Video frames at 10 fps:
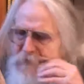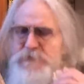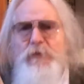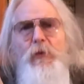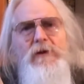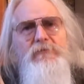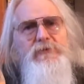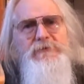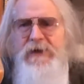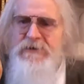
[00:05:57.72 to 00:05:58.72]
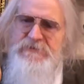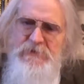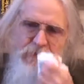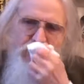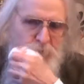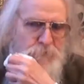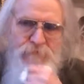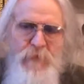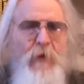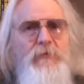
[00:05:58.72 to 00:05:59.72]
the wonderful taste
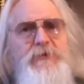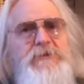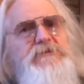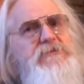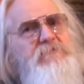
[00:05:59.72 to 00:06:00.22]
of this